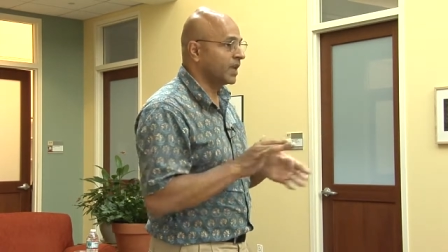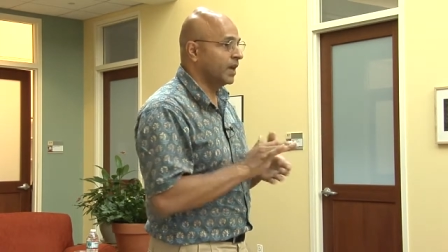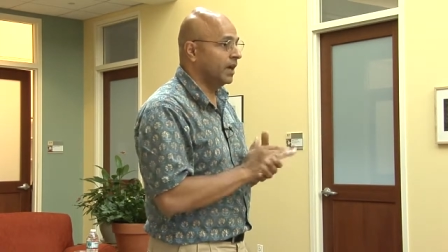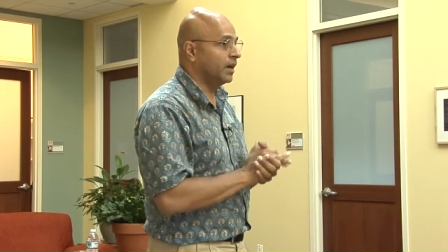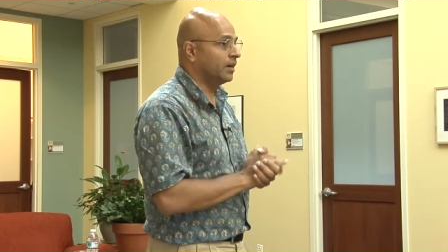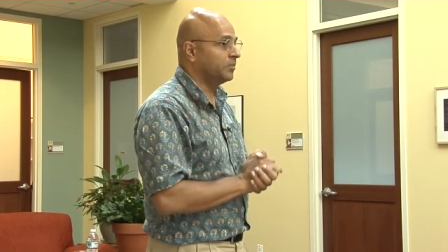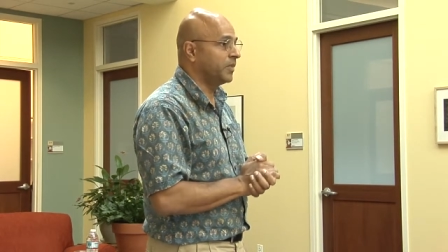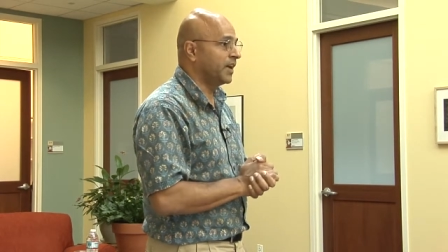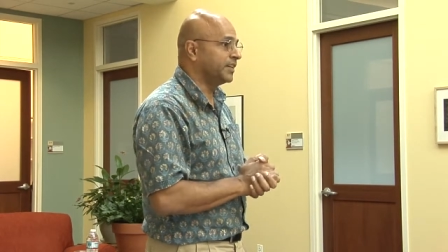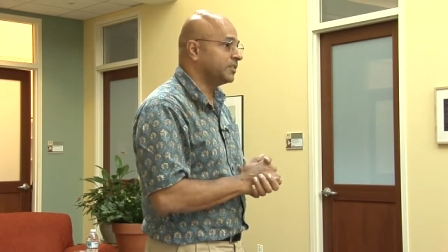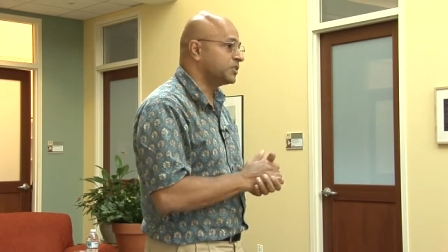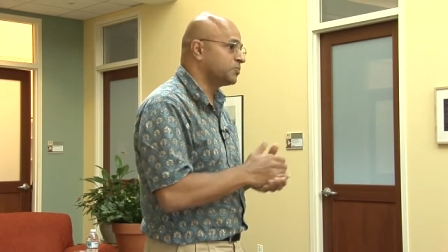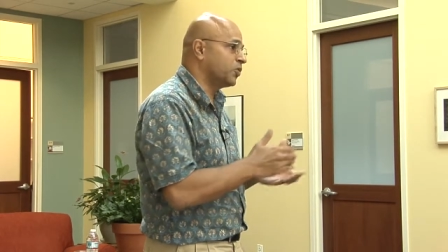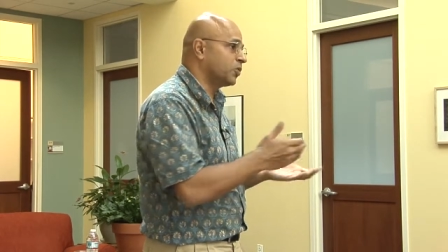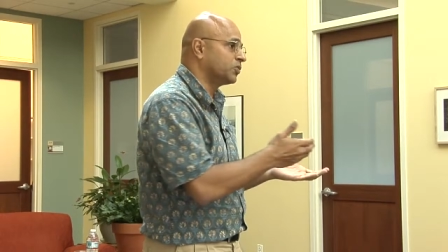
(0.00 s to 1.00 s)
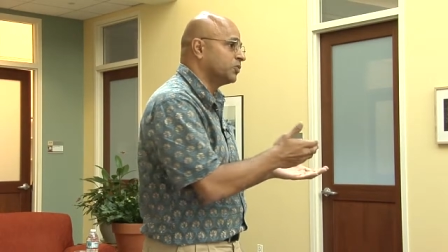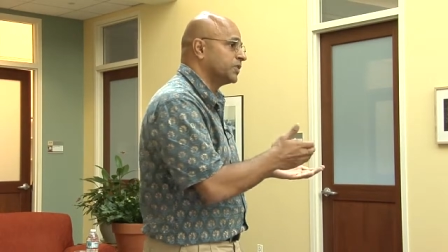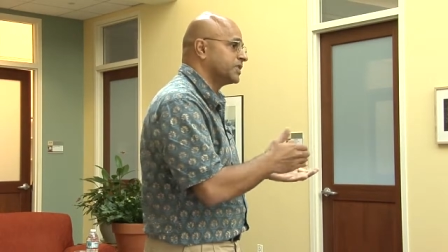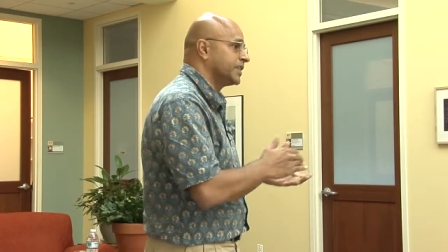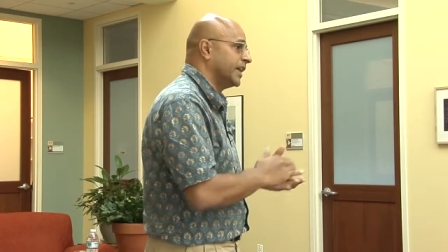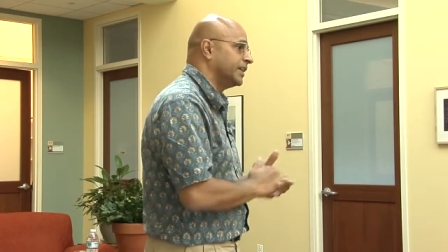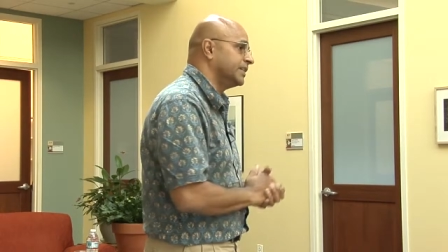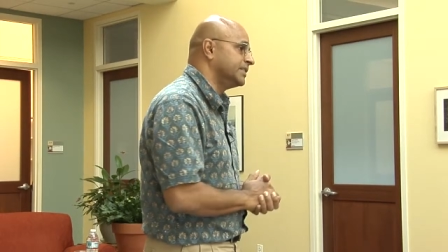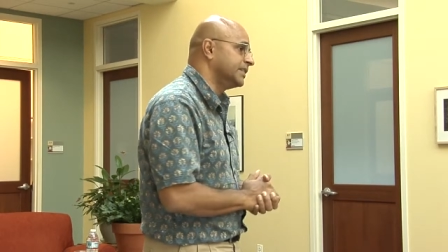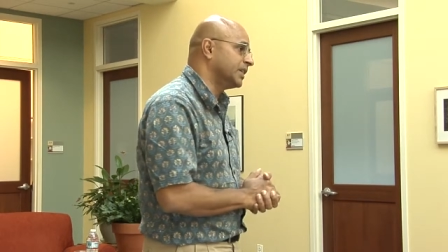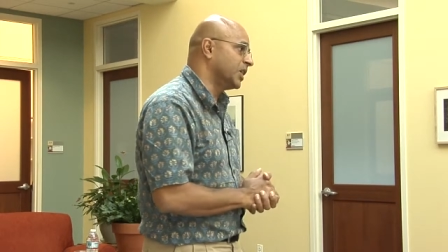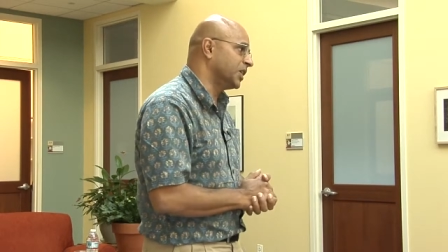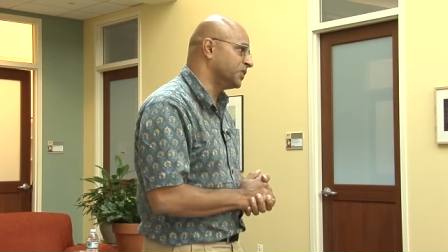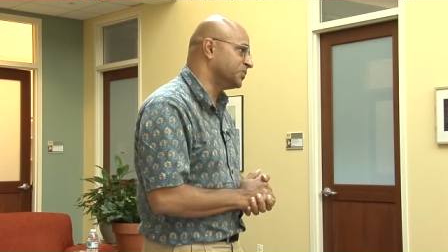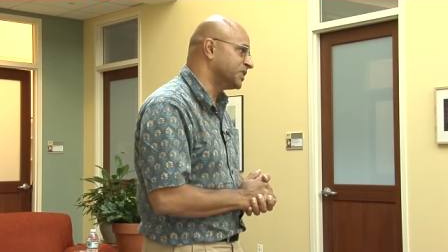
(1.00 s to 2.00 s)
Uh, I spoke to a Chinese
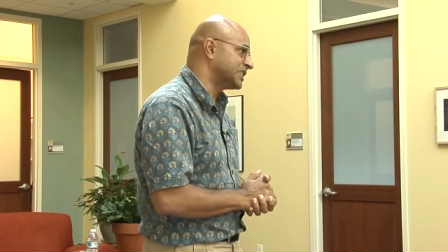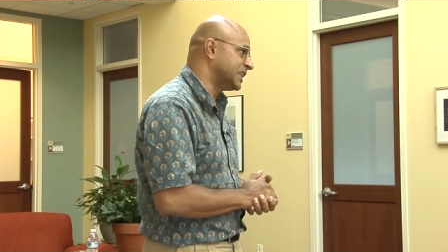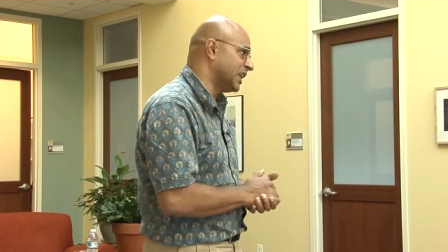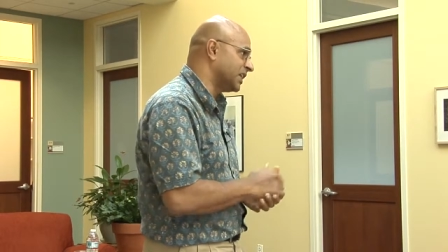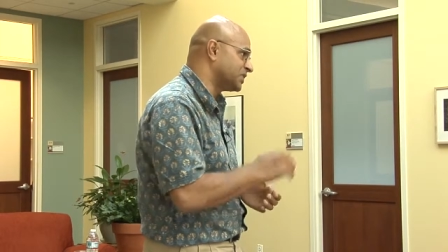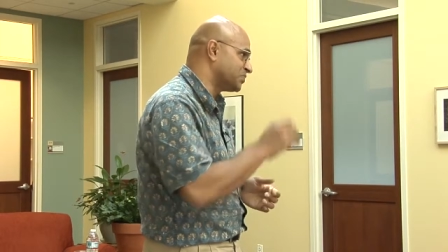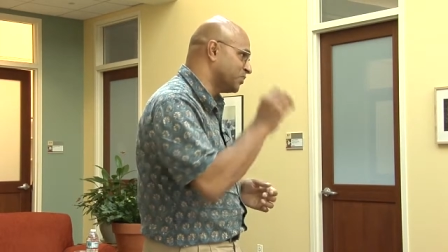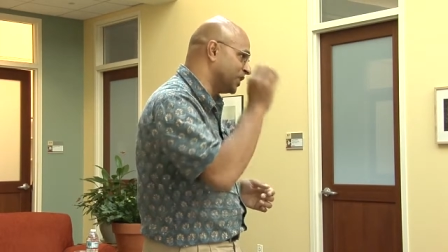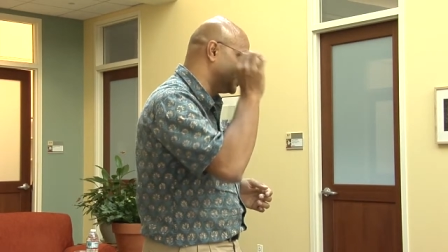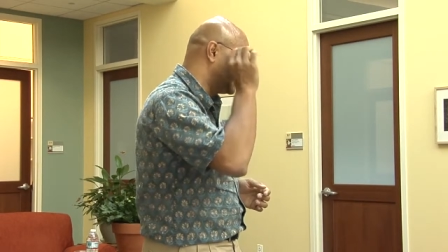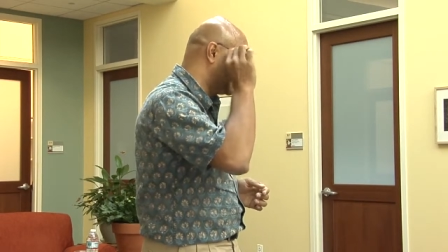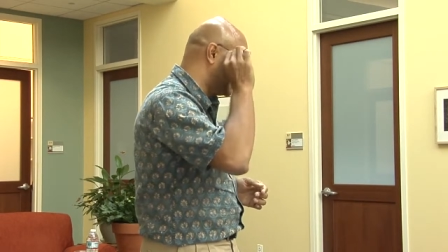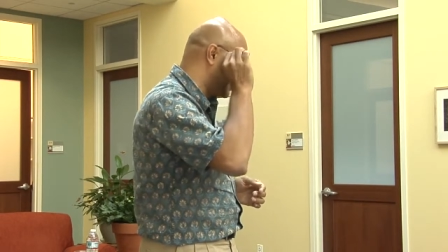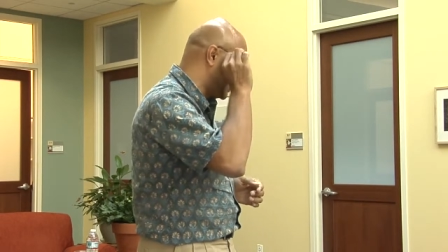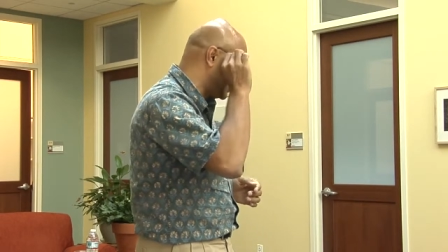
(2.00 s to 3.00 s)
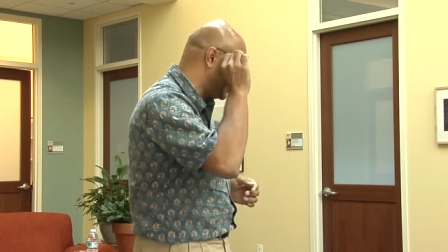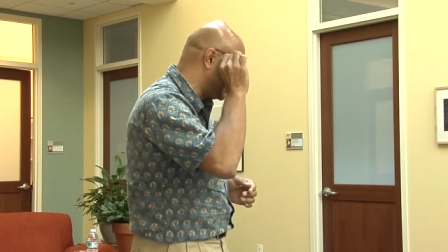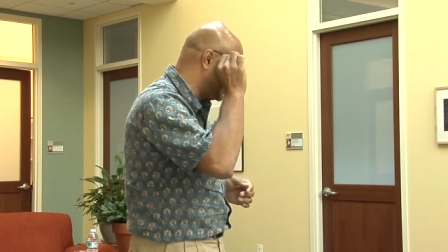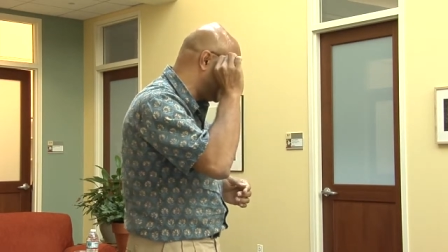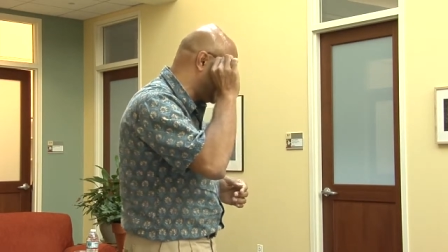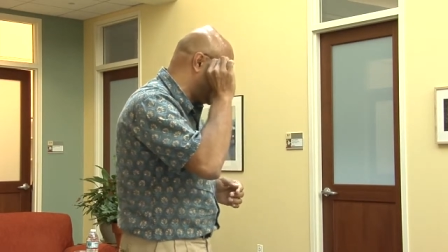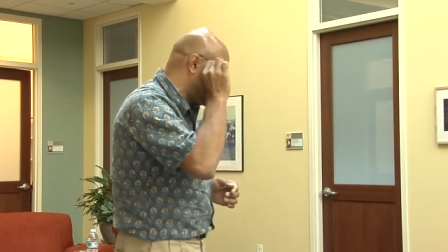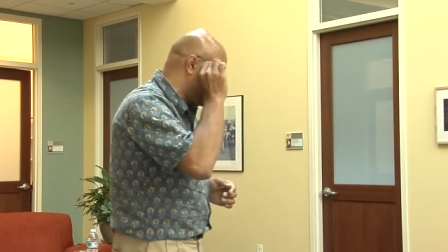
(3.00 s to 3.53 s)
economist last month in Delhi,